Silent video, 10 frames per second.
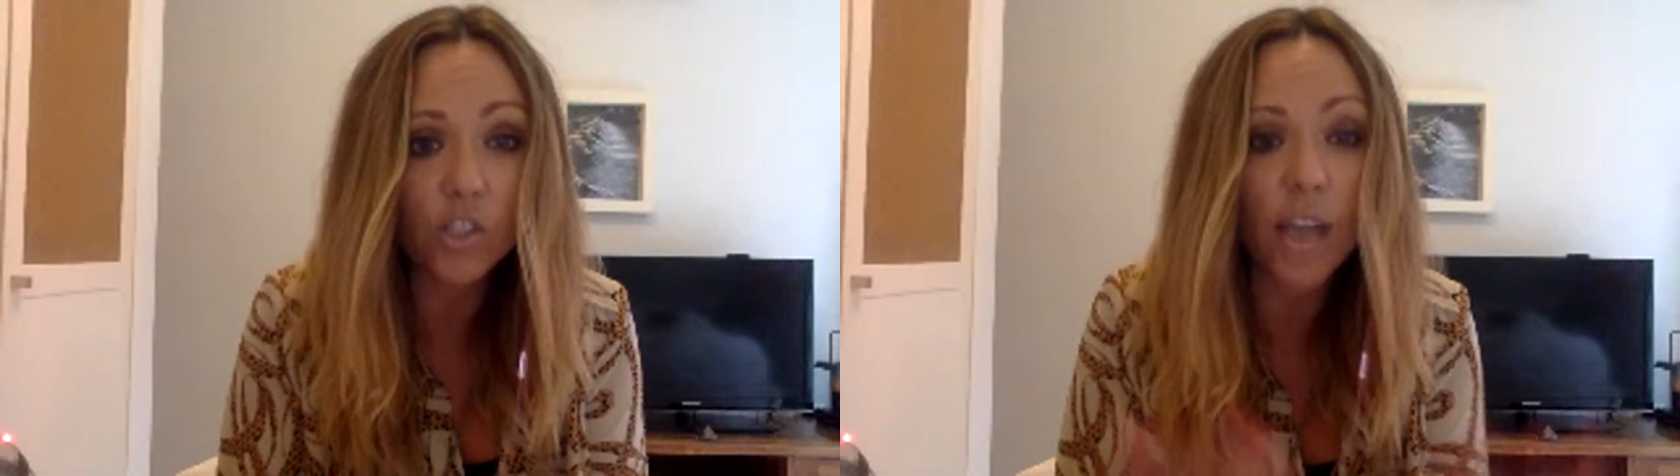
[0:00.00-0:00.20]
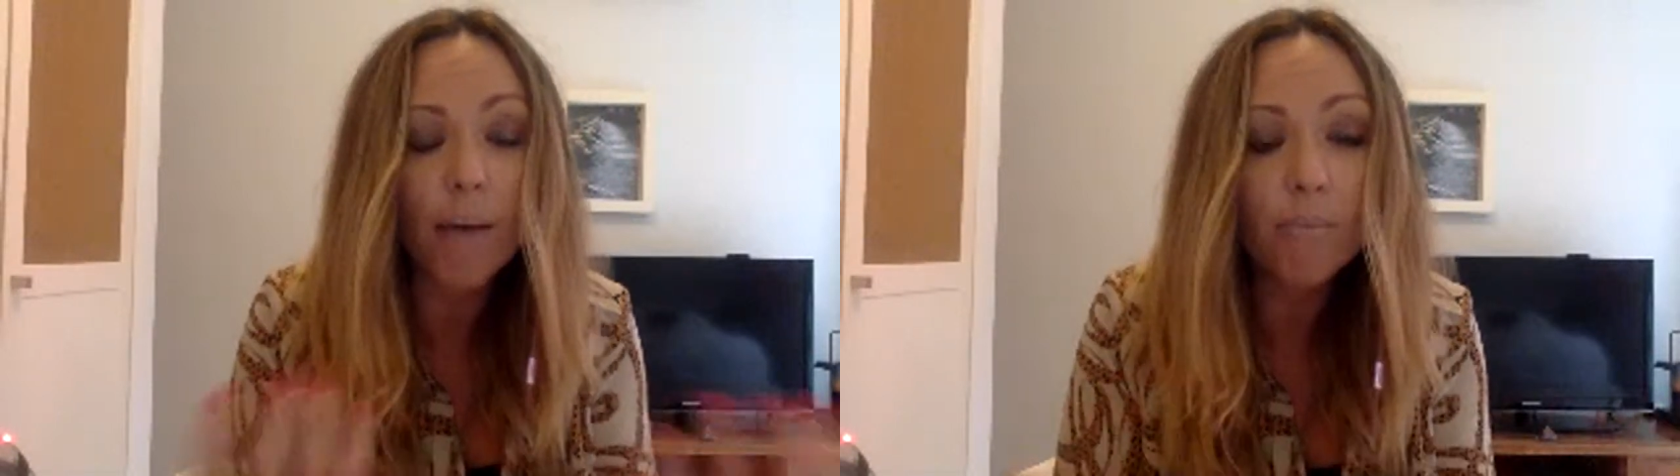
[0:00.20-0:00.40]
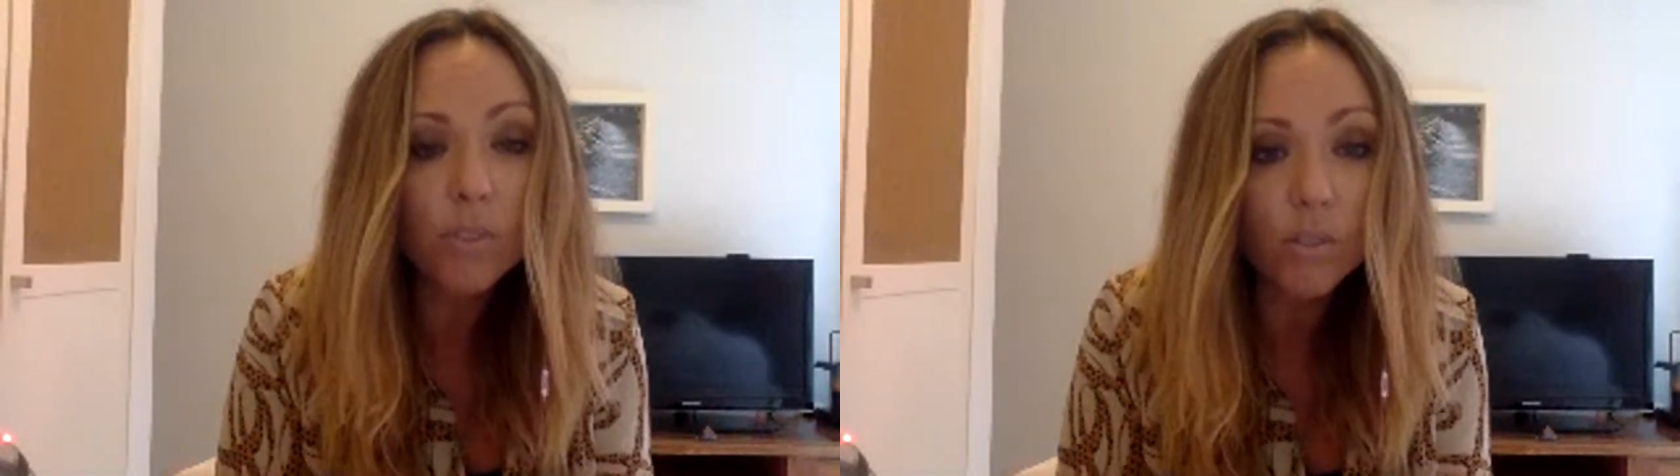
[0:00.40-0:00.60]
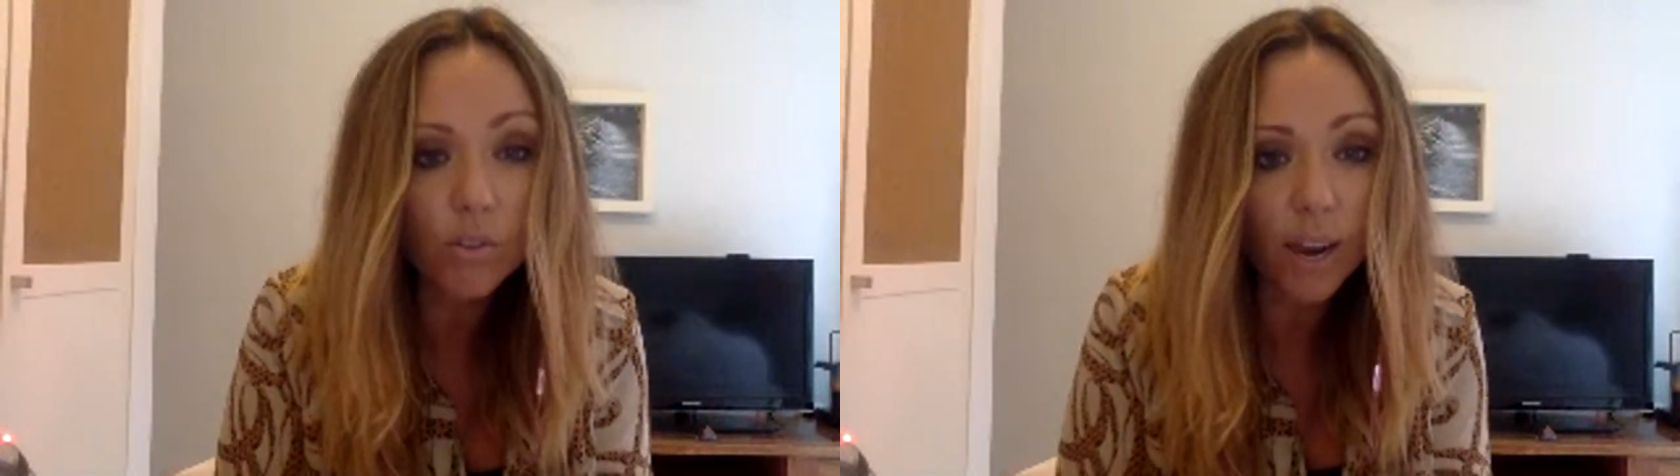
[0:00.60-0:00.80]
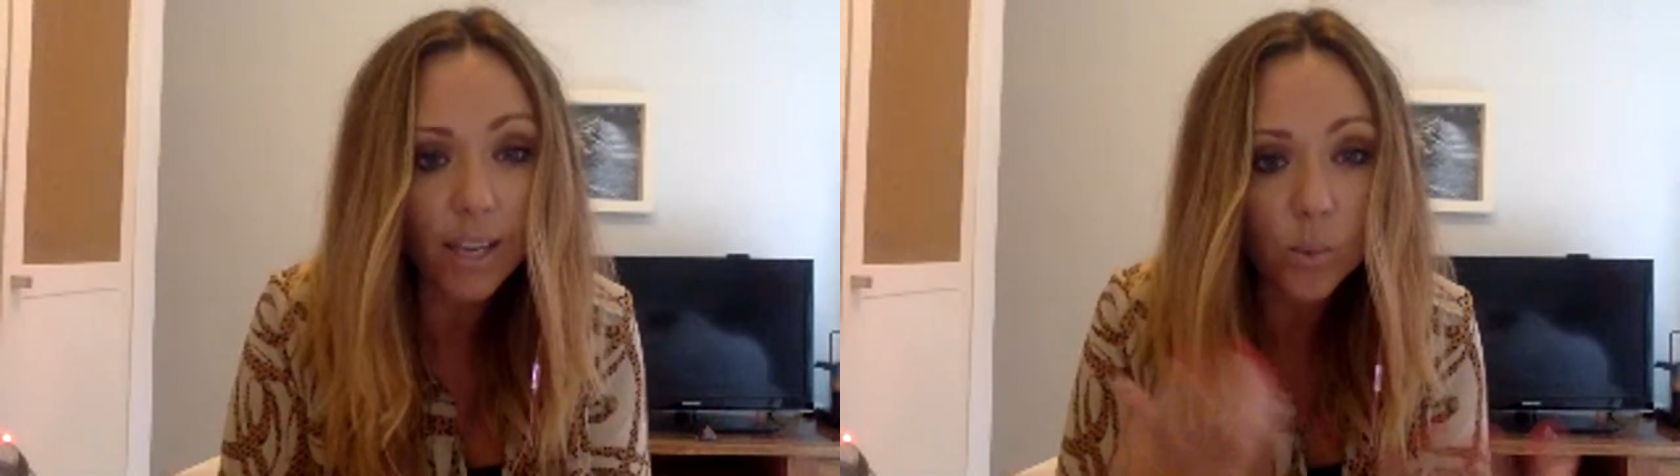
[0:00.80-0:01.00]
gems and
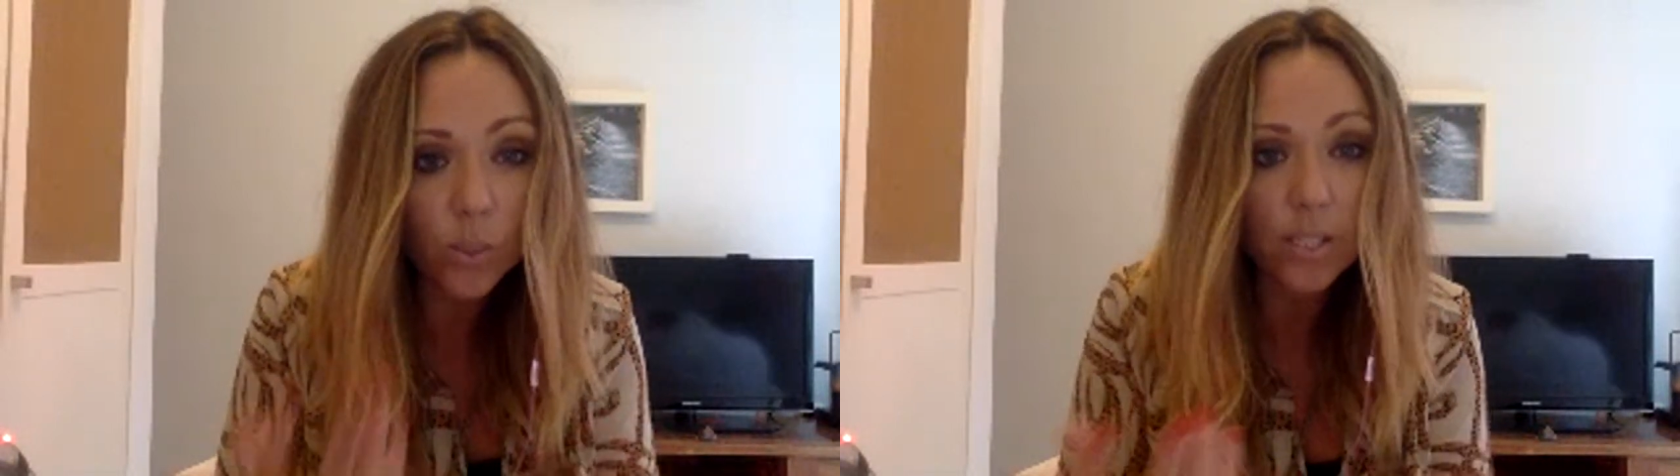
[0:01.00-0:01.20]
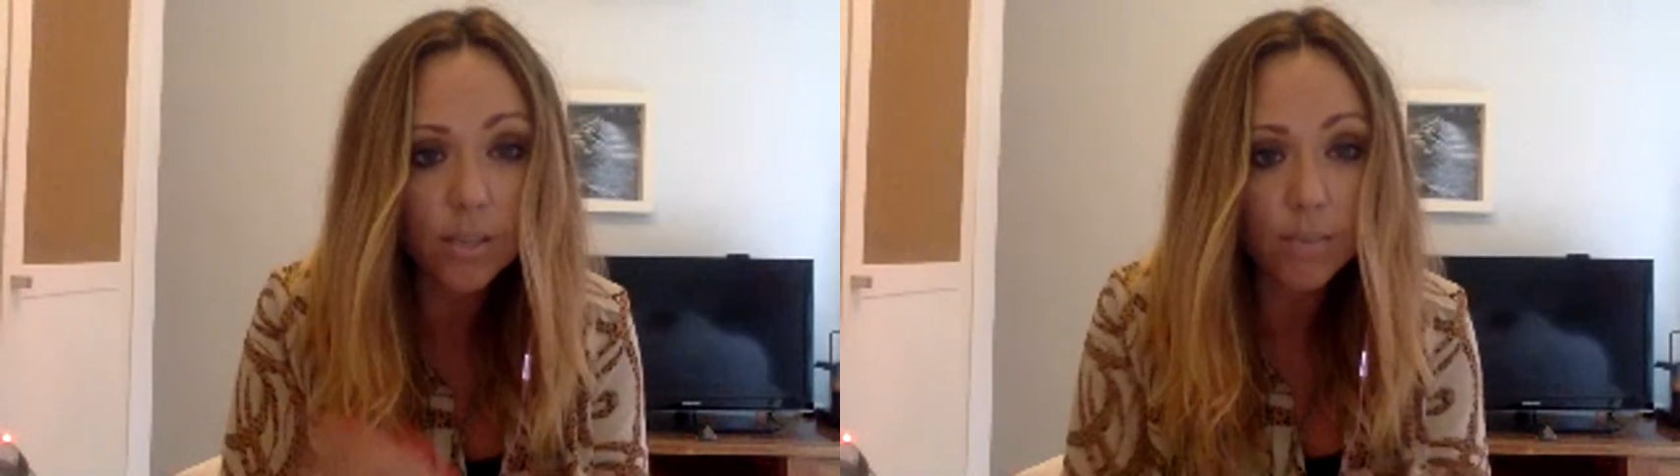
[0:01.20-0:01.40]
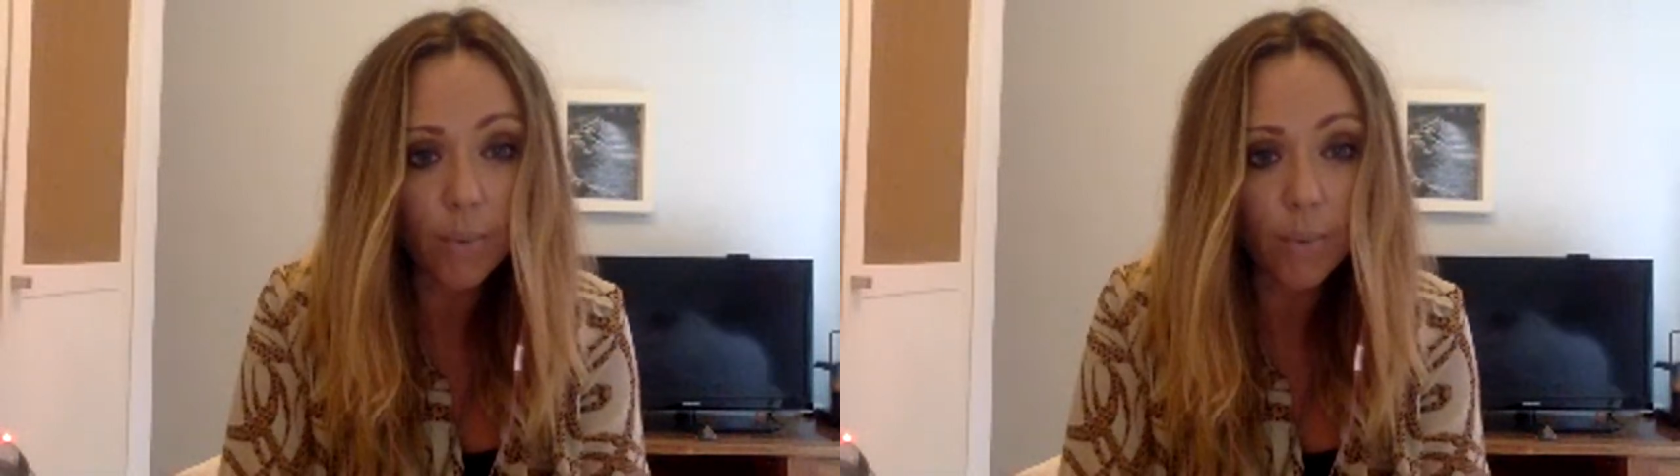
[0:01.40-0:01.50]
greatest wisdom